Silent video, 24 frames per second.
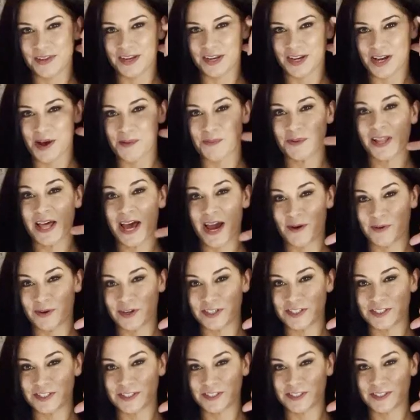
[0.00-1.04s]
In a couple
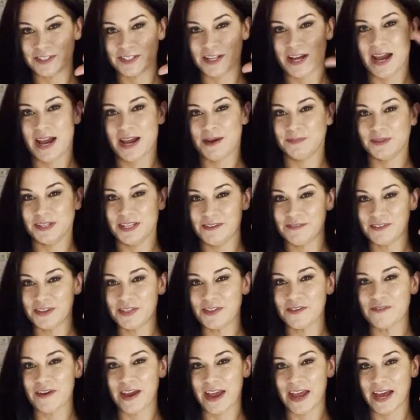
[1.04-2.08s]
hours, I'm leaving
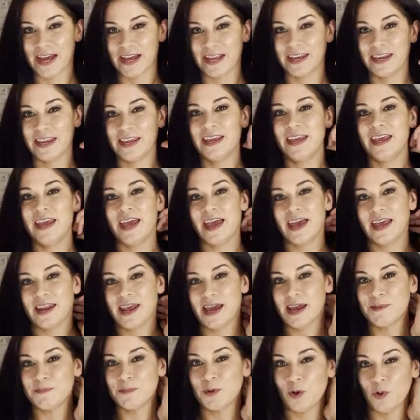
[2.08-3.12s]
the van, and
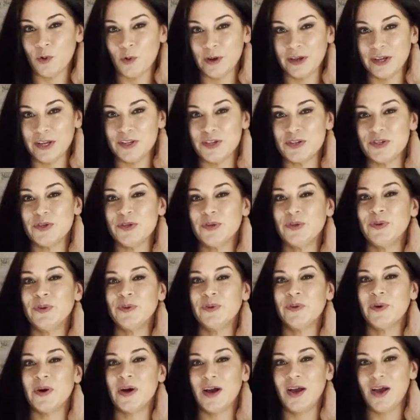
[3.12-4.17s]
I'm going
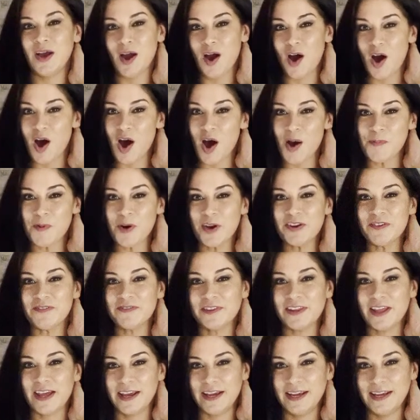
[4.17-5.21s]
to hop on a
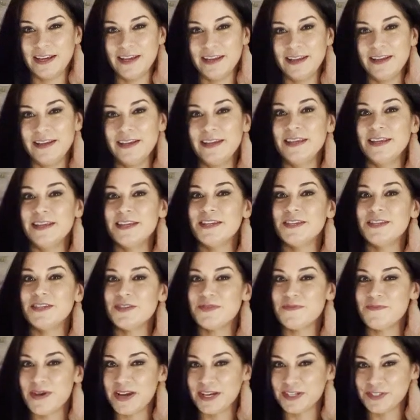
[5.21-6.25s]
flight to
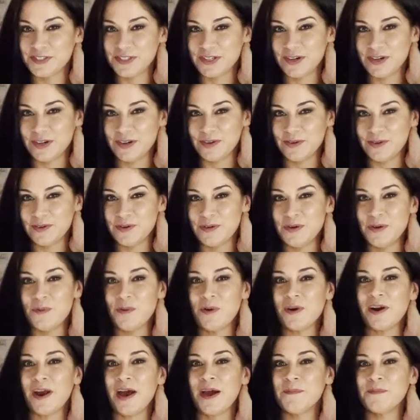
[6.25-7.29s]
Mexico,
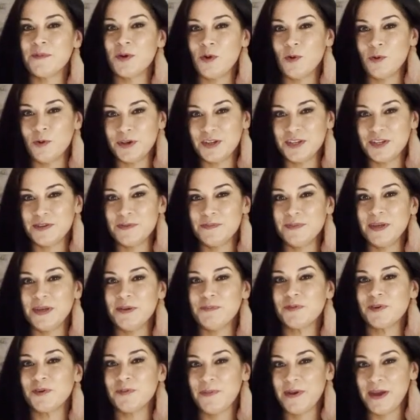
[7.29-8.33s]
where I'm going to be
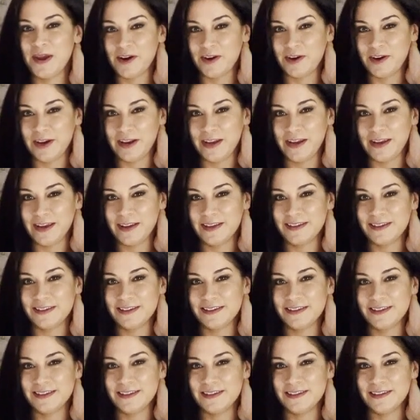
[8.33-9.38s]
preparing
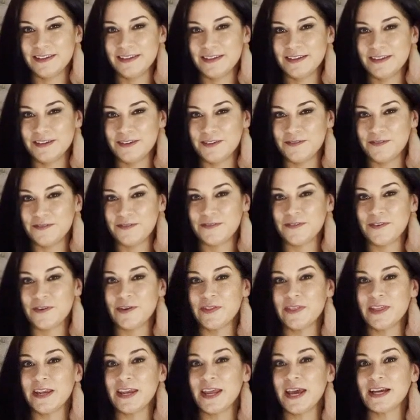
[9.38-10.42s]
for
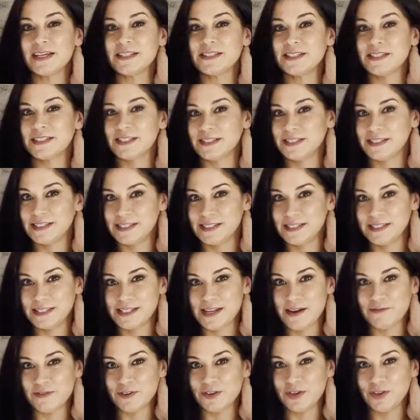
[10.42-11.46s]
the next
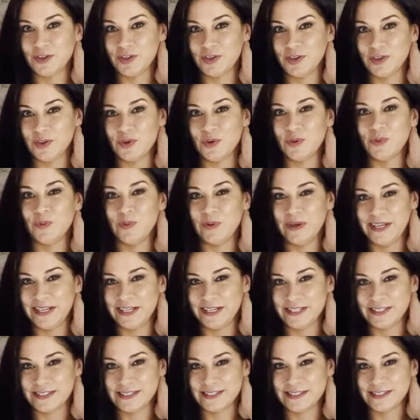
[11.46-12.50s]
several
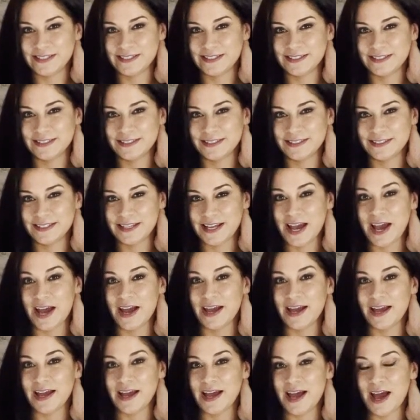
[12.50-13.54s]
weeks.
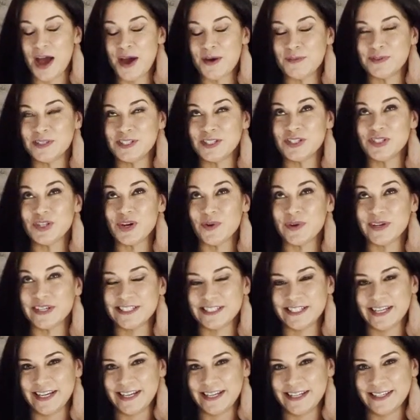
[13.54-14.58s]
I'm so
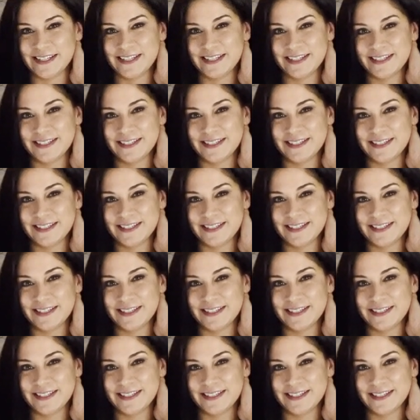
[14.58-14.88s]
excited.